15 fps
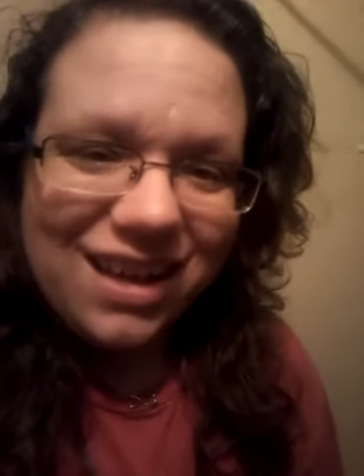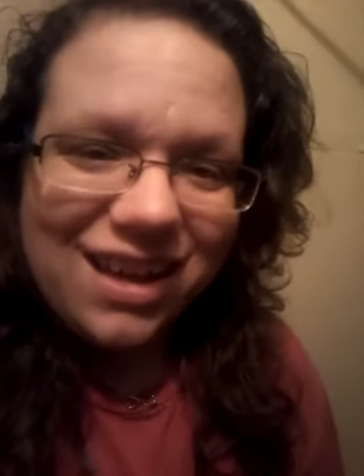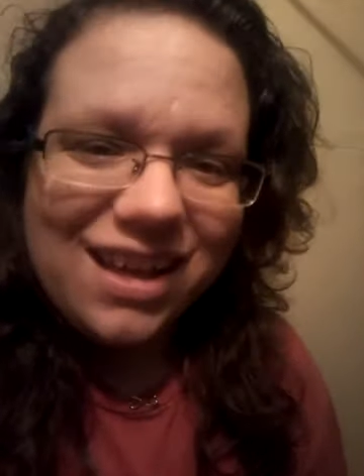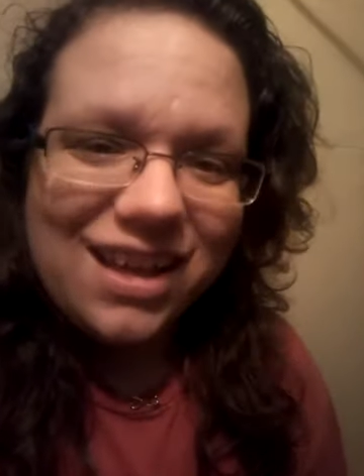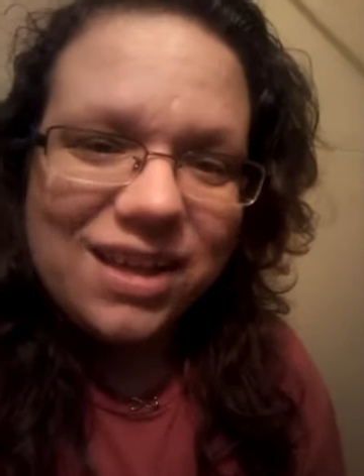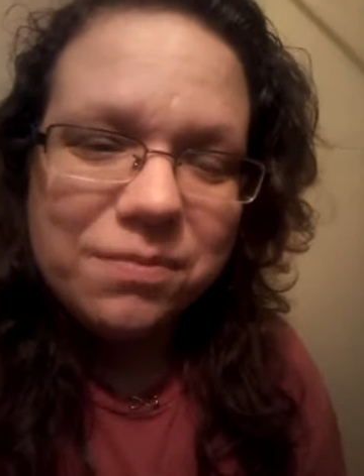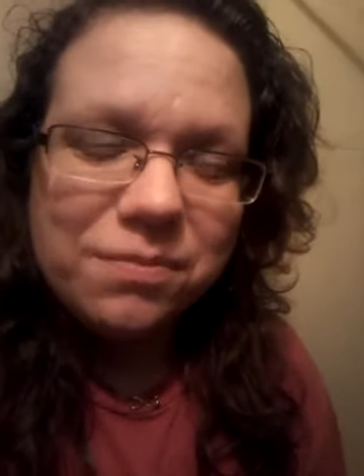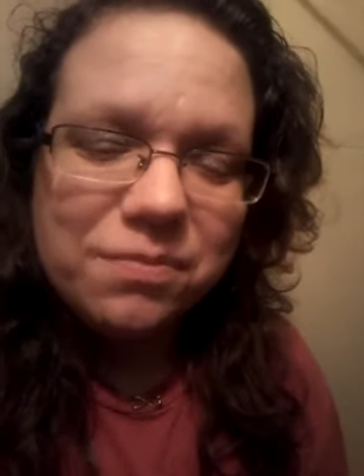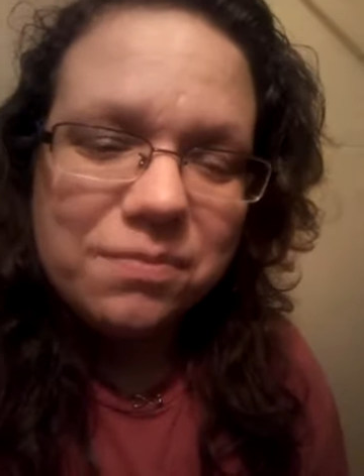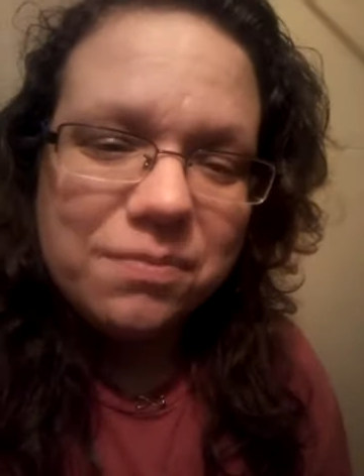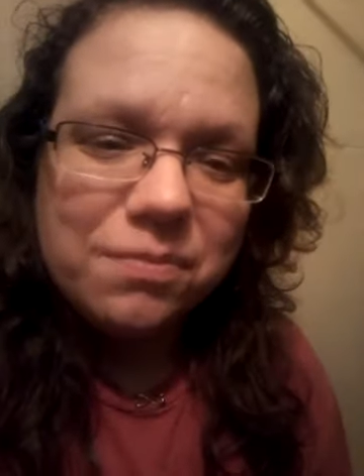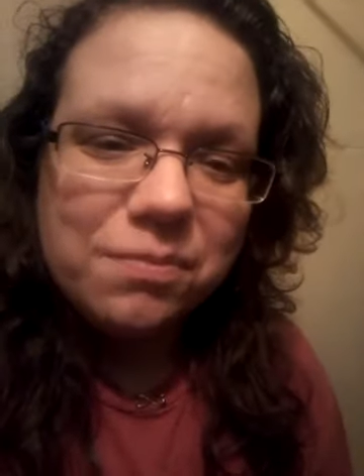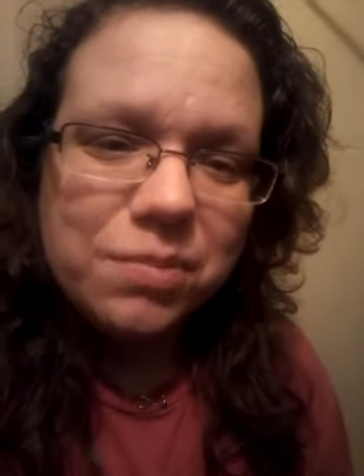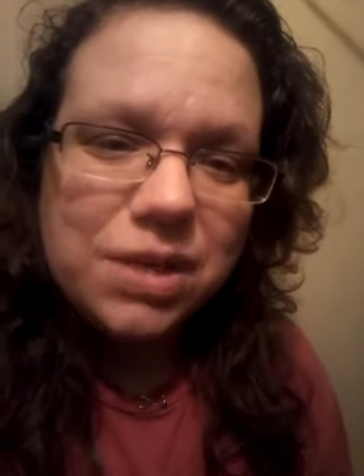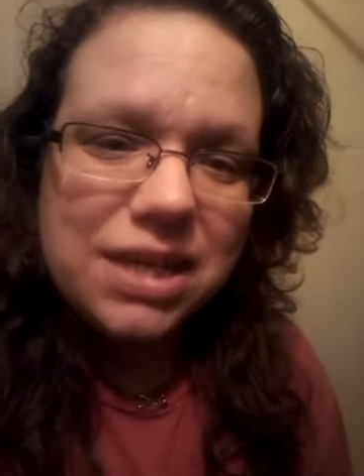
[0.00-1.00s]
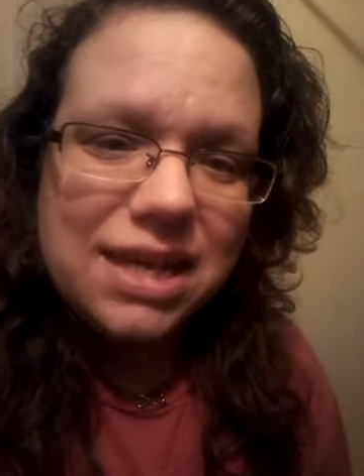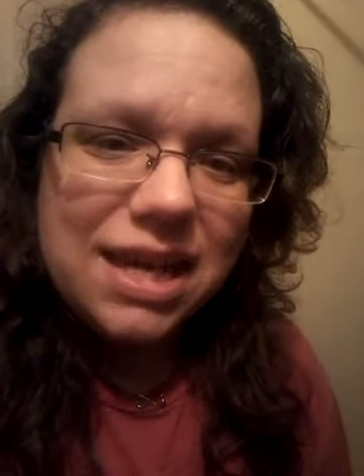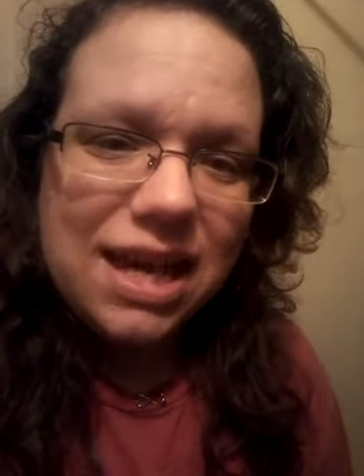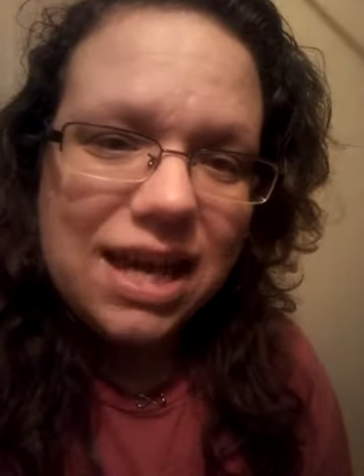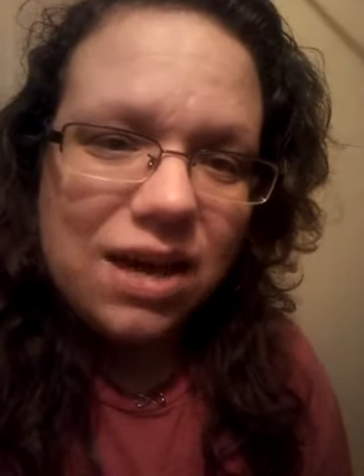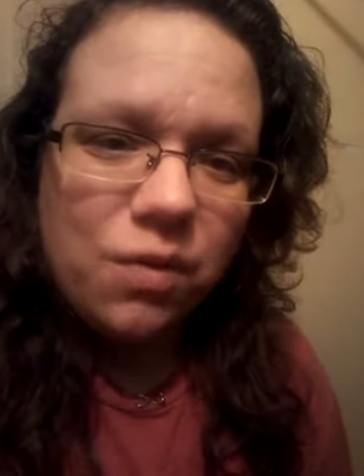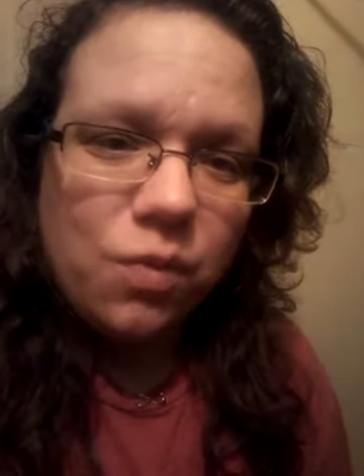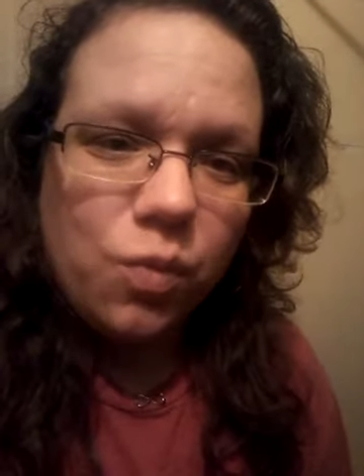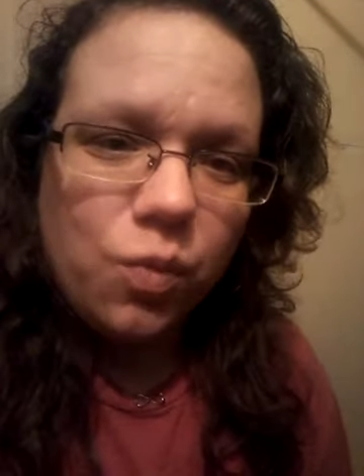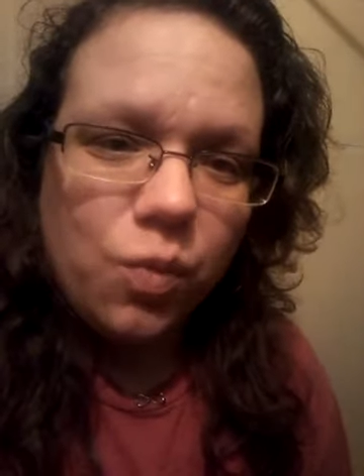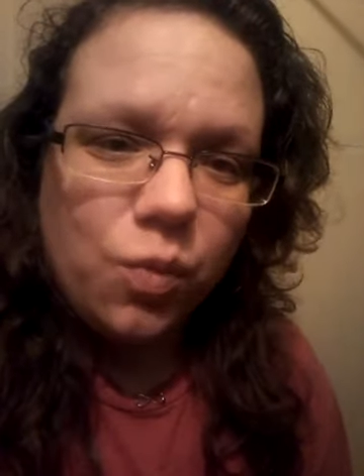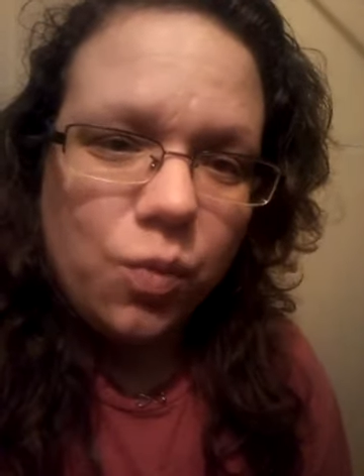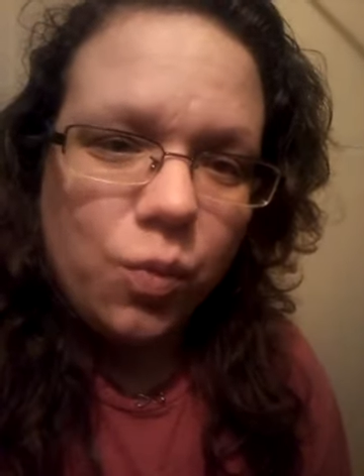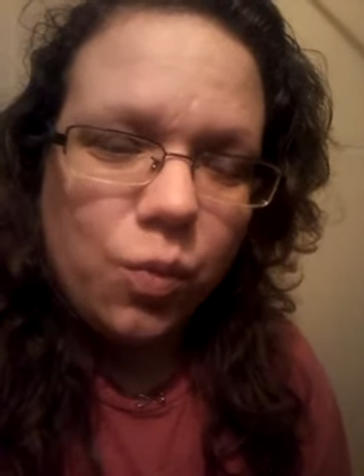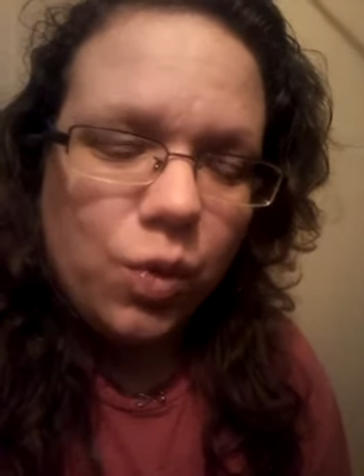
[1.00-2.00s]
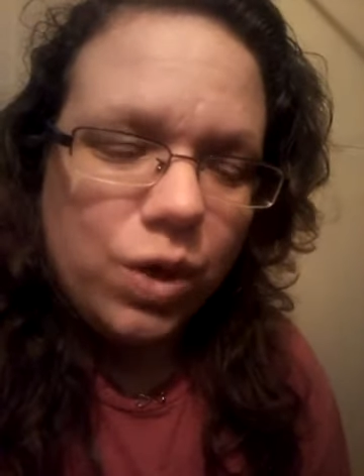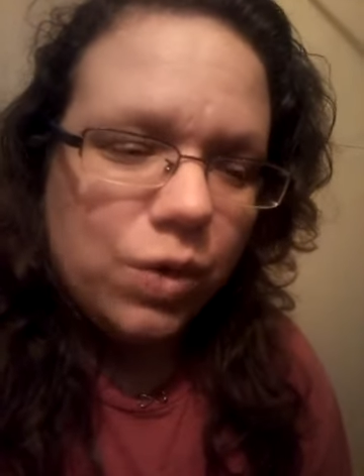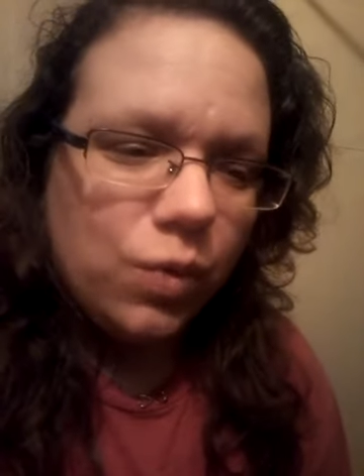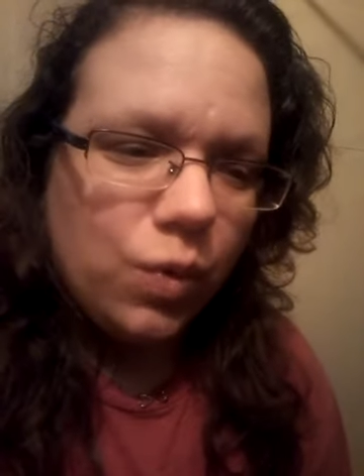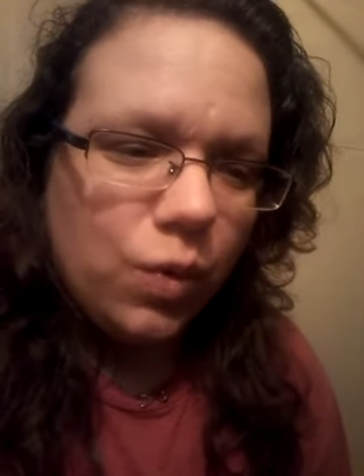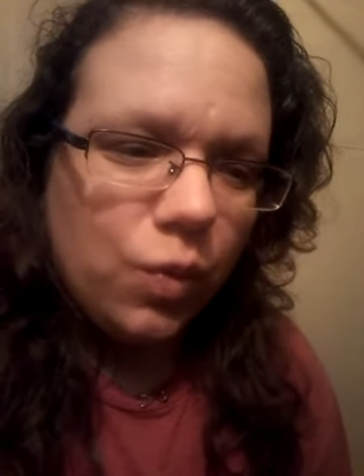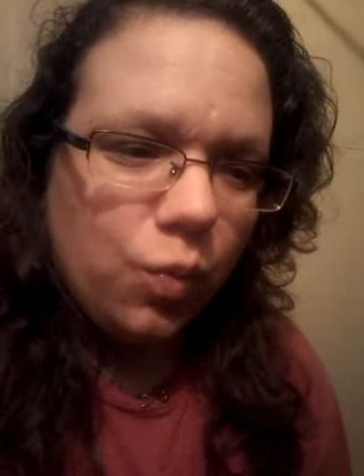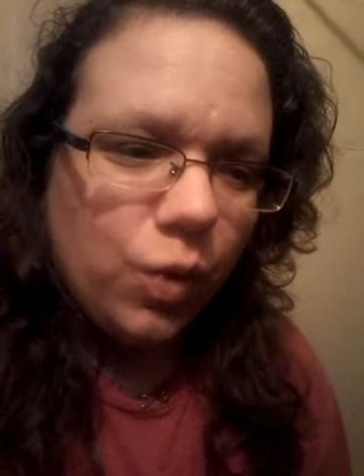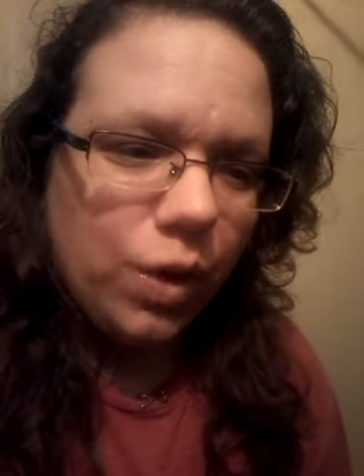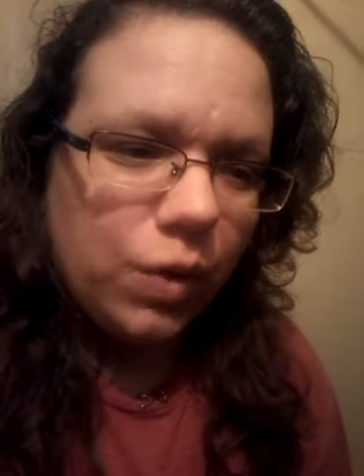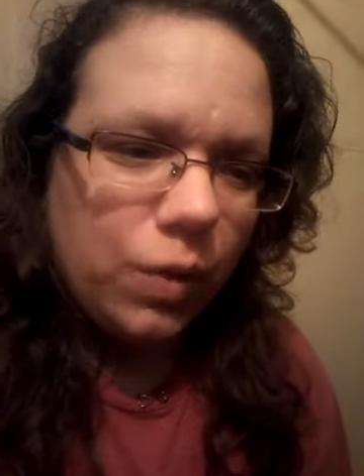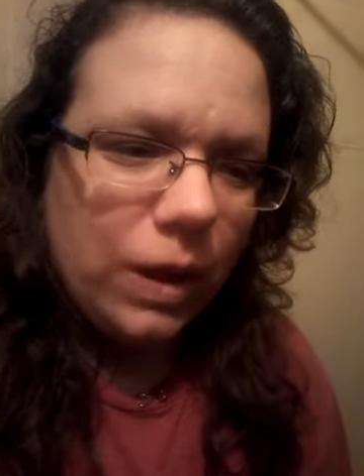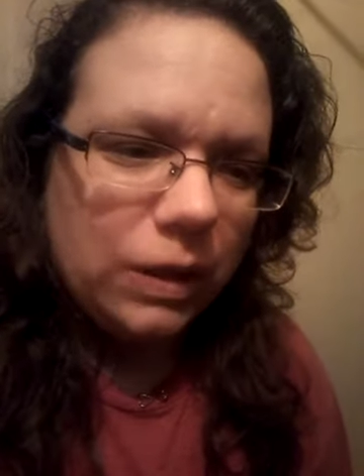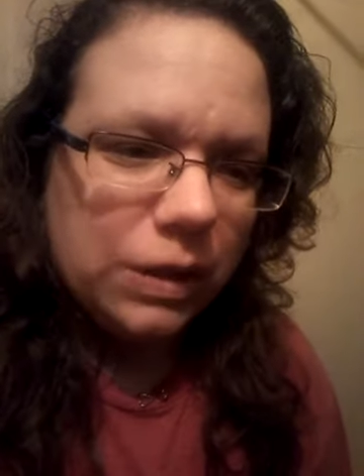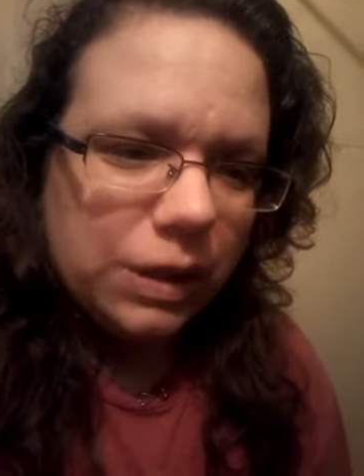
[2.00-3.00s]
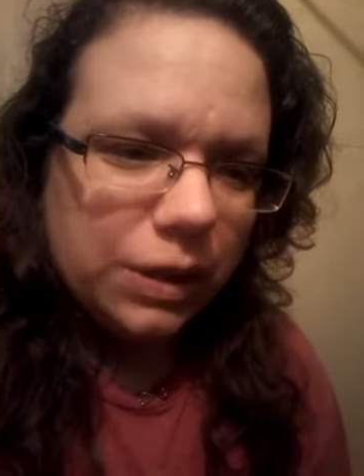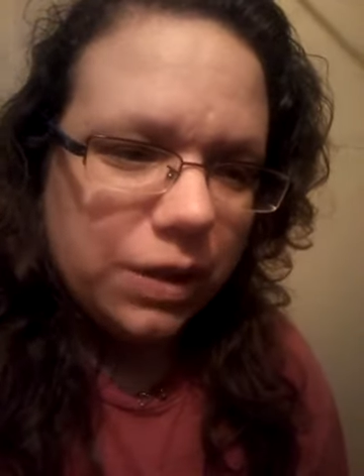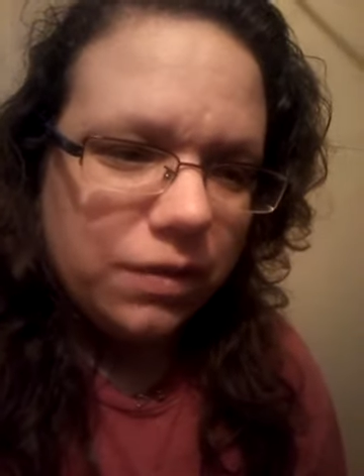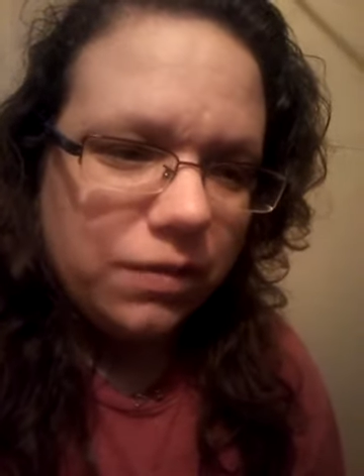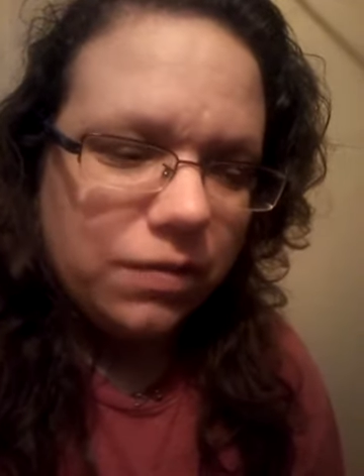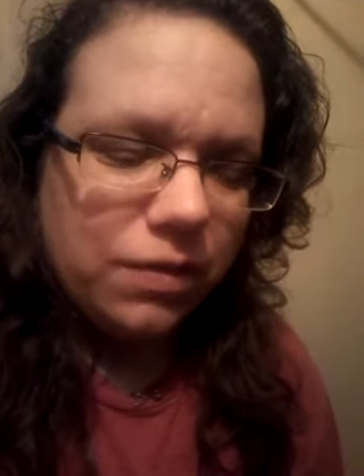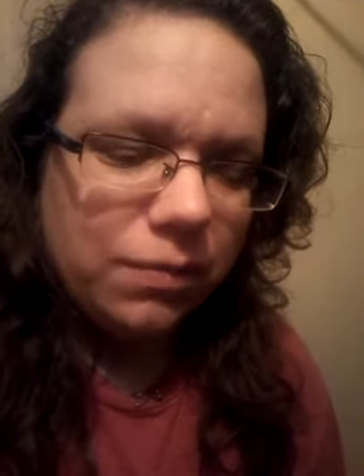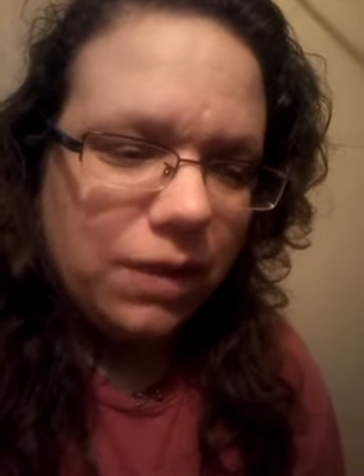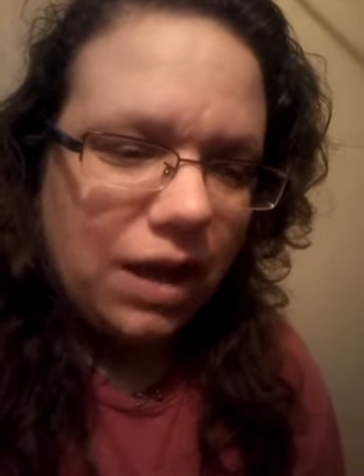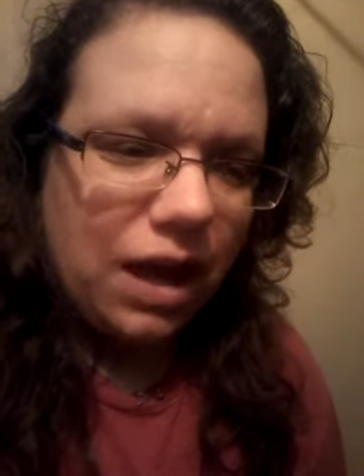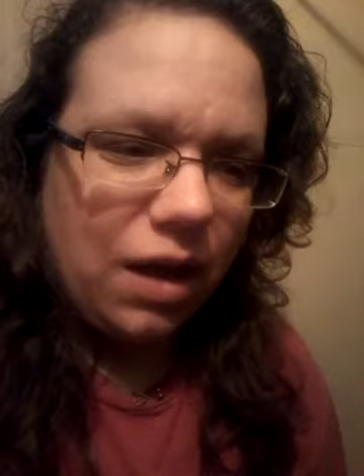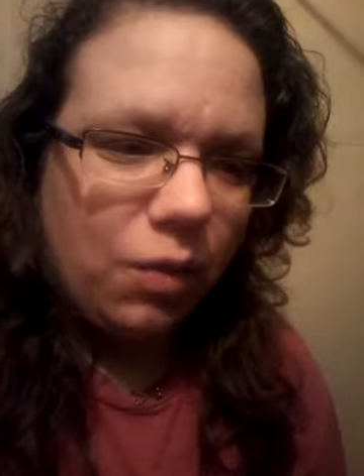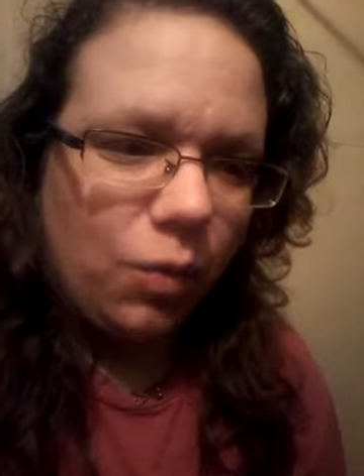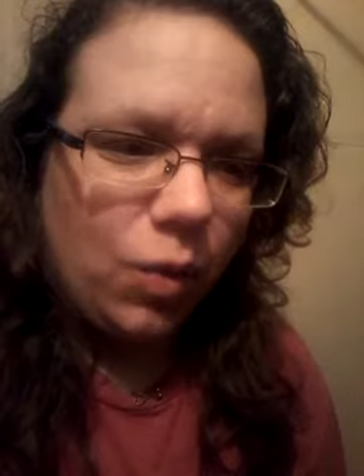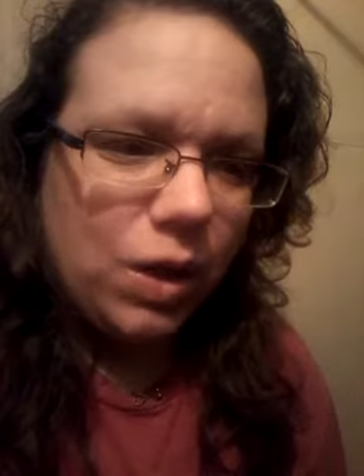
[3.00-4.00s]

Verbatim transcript: Um, but yeah, what do what do I learn from that?